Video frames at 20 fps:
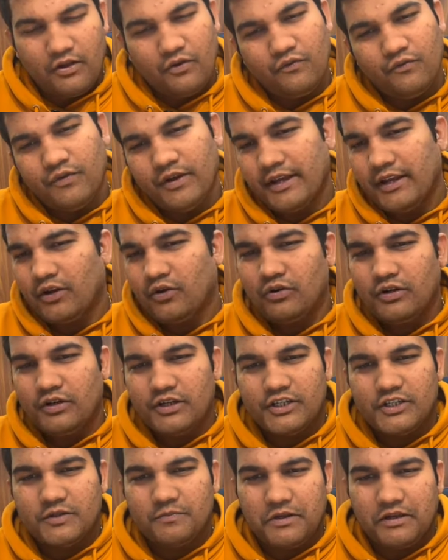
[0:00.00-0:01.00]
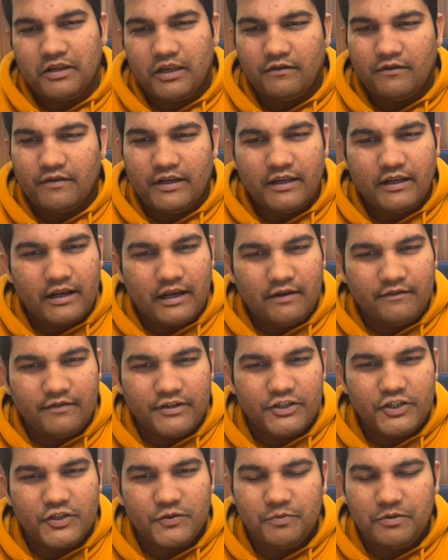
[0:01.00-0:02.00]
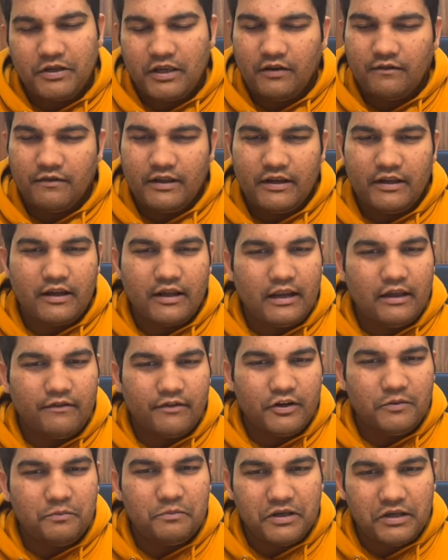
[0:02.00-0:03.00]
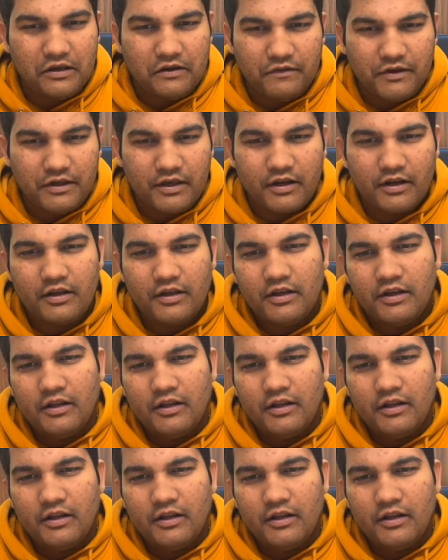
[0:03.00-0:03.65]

very good in speaking very clever in speaking very clever in behavior